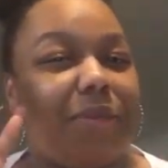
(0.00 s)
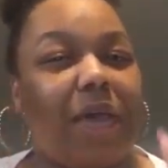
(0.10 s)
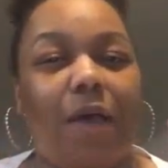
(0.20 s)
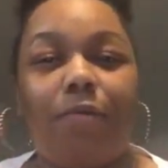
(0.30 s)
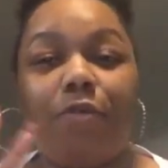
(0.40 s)

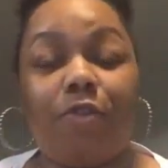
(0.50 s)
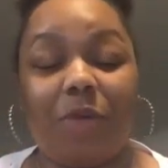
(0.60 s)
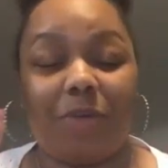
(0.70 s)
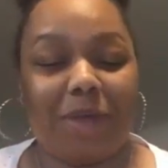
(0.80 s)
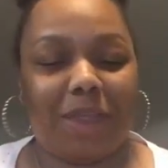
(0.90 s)
I don't know too
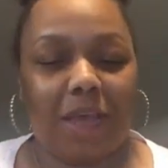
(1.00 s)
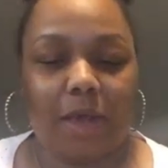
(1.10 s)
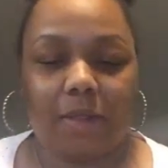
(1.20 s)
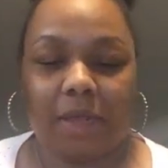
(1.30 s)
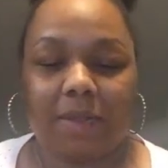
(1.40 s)
much about
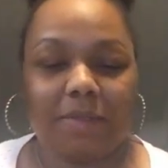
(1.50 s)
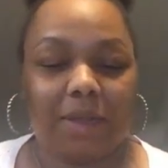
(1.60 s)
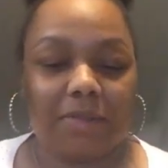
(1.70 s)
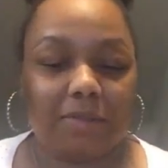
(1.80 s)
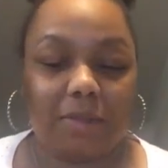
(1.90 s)
that.
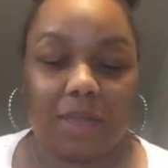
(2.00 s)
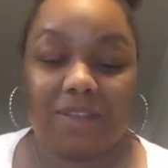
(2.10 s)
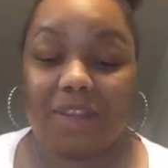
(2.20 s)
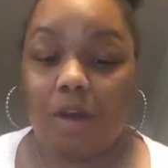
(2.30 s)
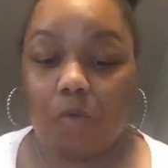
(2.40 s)

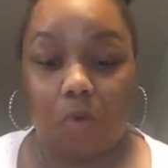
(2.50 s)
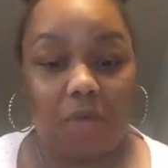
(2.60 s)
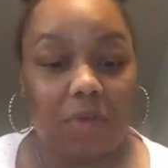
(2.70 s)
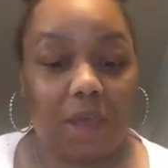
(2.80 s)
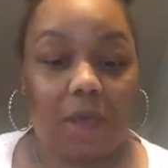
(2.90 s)
That set off a
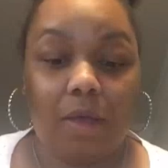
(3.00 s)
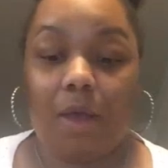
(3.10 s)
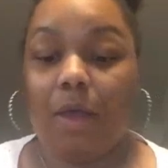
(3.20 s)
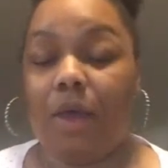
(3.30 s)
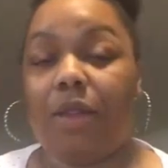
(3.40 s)
red flag.
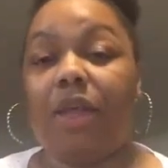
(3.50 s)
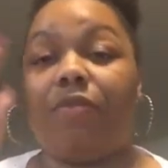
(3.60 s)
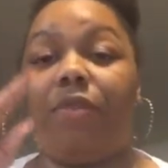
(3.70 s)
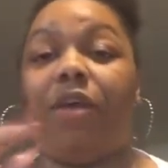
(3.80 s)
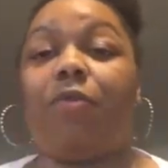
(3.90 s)

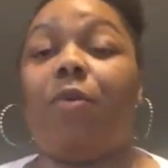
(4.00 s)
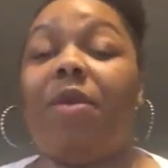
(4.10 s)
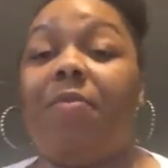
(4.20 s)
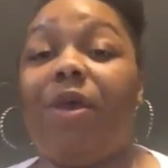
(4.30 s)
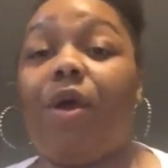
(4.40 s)
That's what
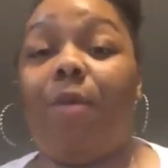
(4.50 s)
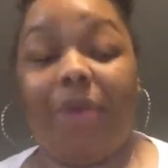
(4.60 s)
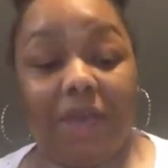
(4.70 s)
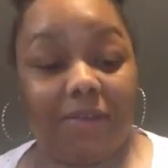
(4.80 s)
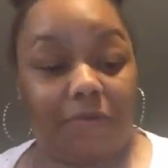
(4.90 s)
made me call
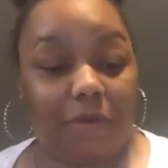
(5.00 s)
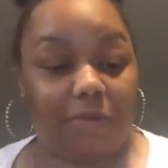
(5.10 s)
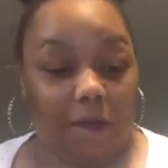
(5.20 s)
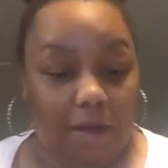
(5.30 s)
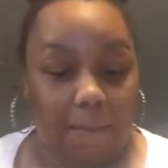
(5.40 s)
BS the
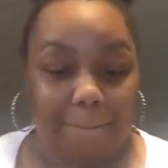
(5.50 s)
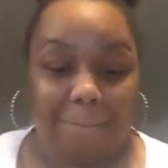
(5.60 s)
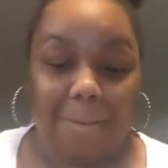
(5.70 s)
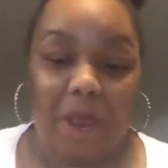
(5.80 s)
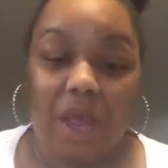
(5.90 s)
first time.
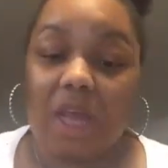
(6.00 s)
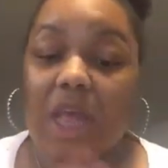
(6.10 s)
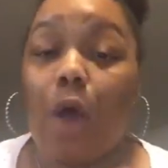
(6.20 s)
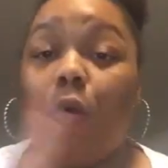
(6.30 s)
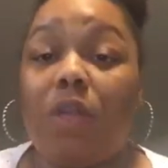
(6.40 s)
And
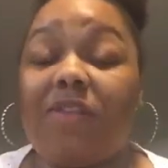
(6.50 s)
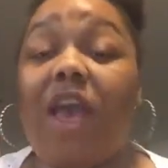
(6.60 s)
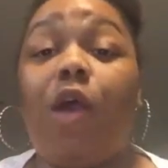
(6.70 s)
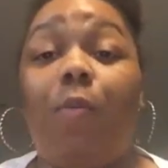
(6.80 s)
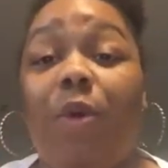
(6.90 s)
that whole
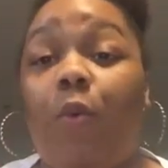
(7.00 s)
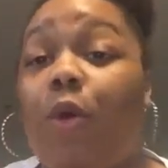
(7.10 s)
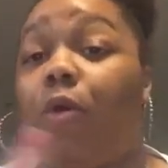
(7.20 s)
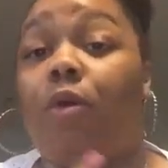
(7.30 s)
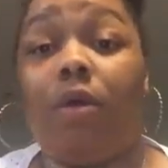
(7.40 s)
entanglement
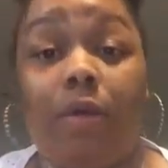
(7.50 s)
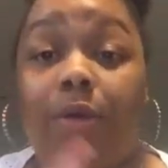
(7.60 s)
word.